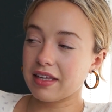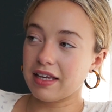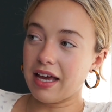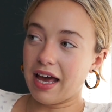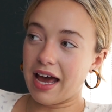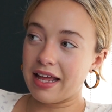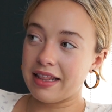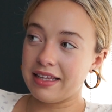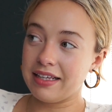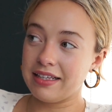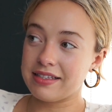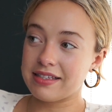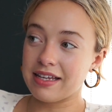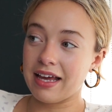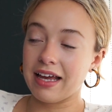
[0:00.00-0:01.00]
had
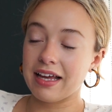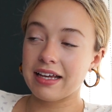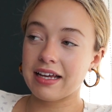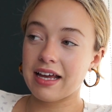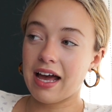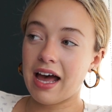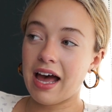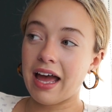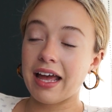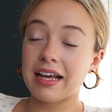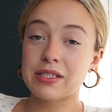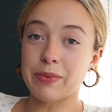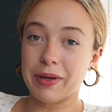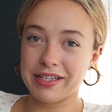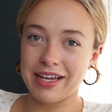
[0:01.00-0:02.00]
these uh, high
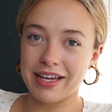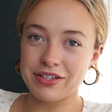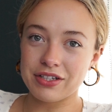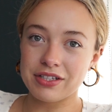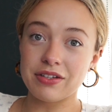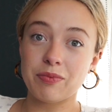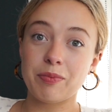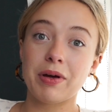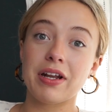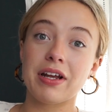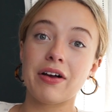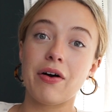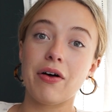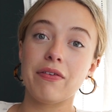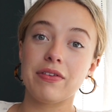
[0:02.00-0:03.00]
expectations of putting
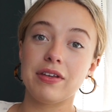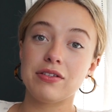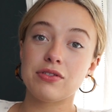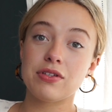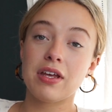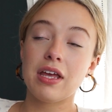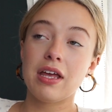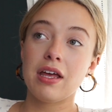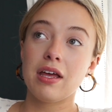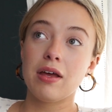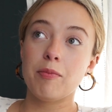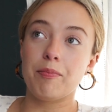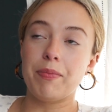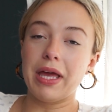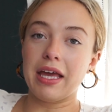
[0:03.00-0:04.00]
all these
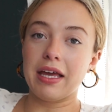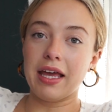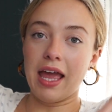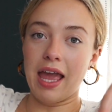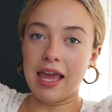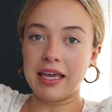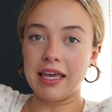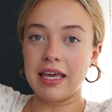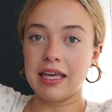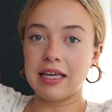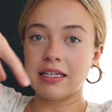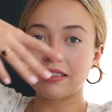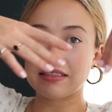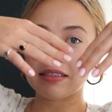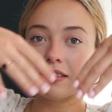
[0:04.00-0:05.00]
big
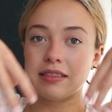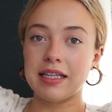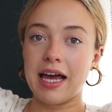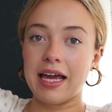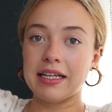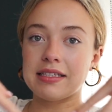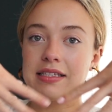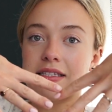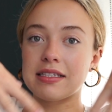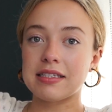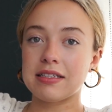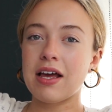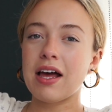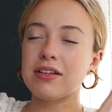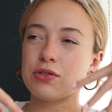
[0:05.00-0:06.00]
hanging lights,
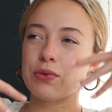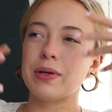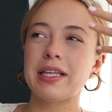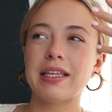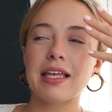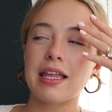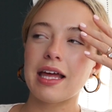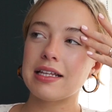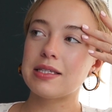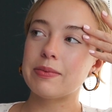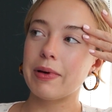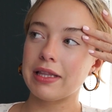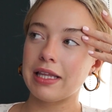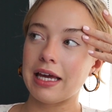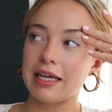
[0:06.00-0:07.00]
not twinkly lights,
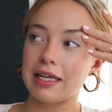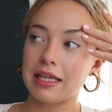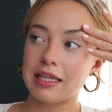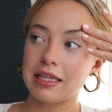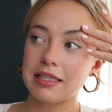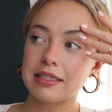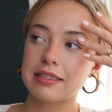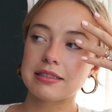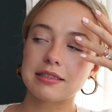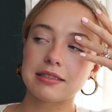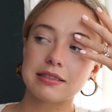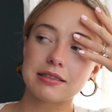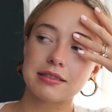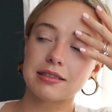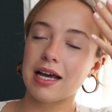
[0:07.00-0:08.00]
but like,
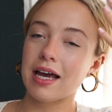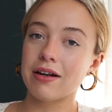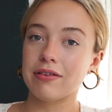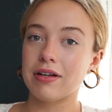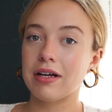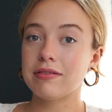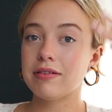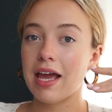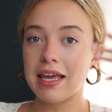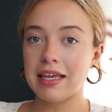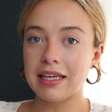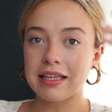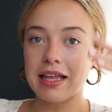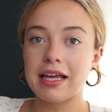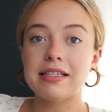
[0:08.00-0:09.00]
I don't know,
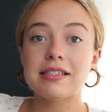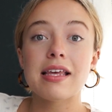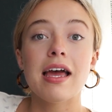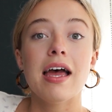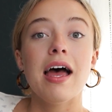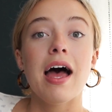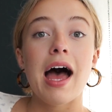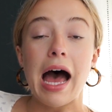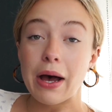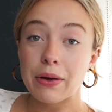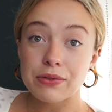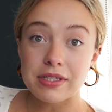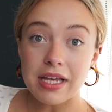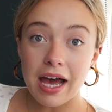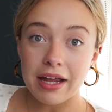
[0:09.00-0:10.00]
hanging lights
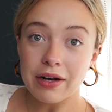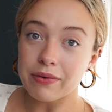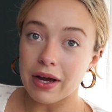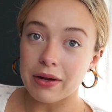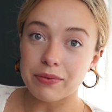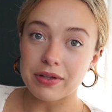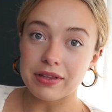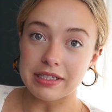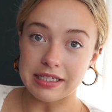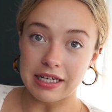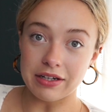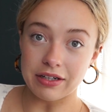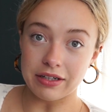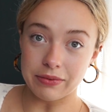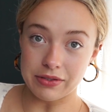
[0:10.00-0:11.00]
outside around where the
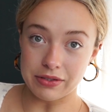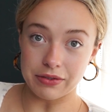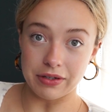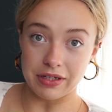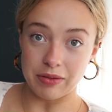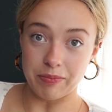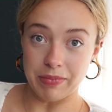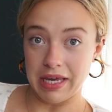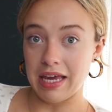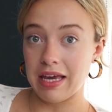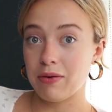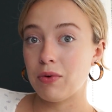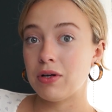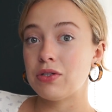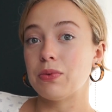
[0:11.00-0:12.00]
dinner was going to
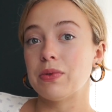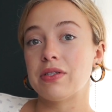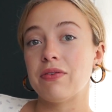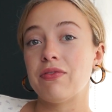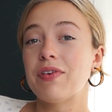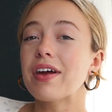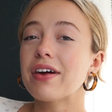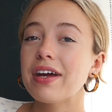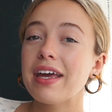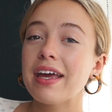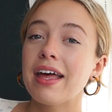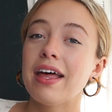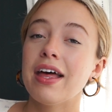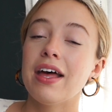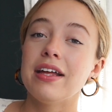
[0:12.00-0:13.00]
be, which was a
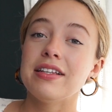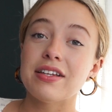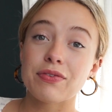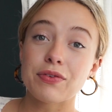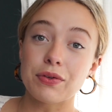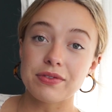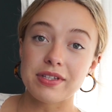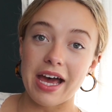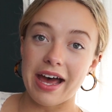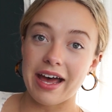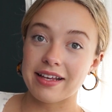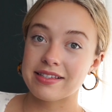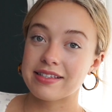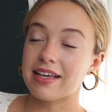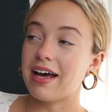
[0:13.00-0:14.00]
very difficult
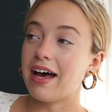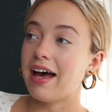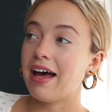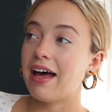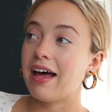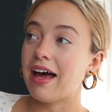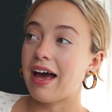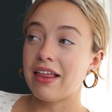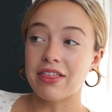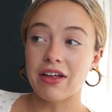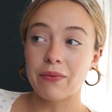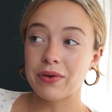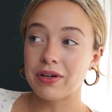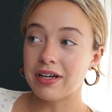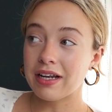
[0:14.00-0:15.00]
task. Uh, I
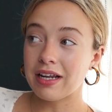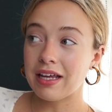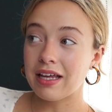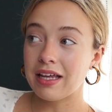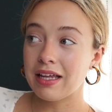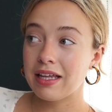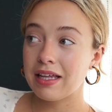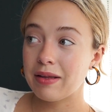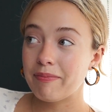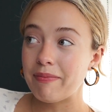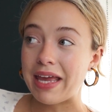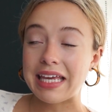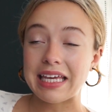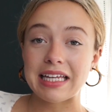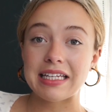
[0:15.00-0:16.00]
thought we were gonna
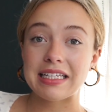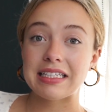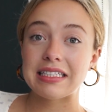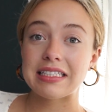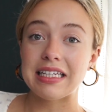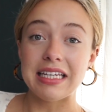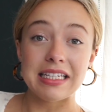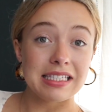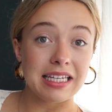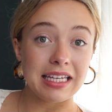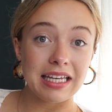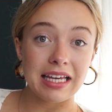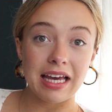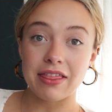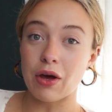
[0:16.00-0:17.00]
make it
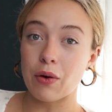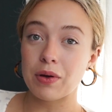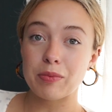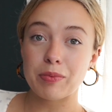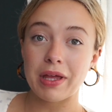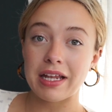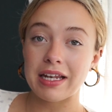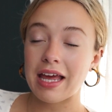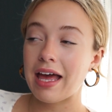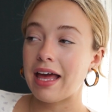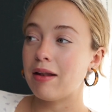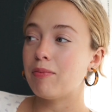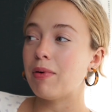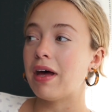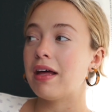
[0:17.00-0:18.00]
easy. I thought we planned
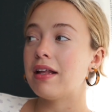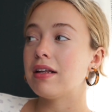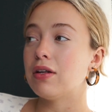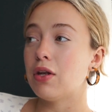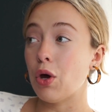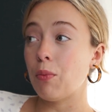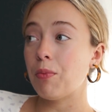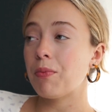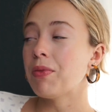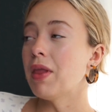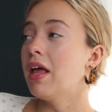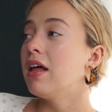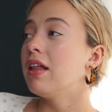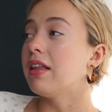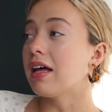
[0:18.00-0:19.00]
ahead, but nope.
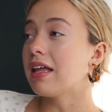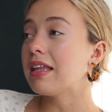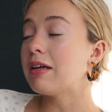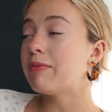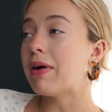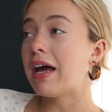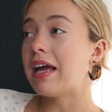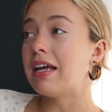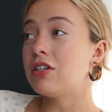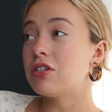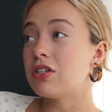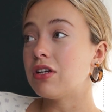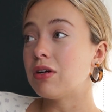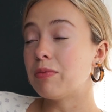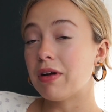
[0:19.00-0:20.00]
Luckily, my
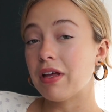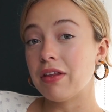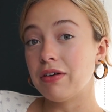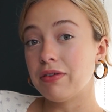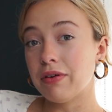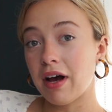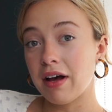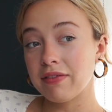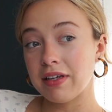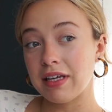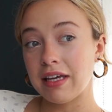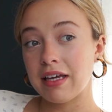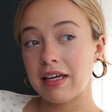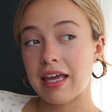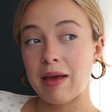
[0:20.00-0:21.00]
engineer brother,
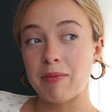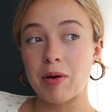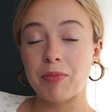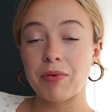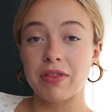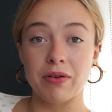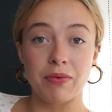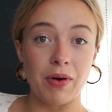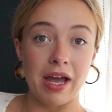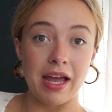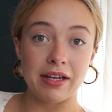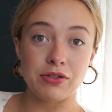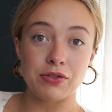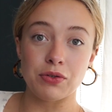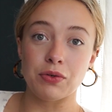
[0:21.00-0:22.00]
Robbie, came up with a
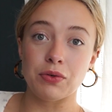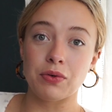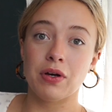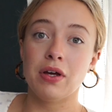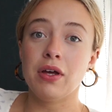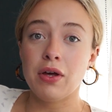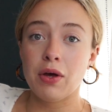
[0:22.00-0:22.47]
way to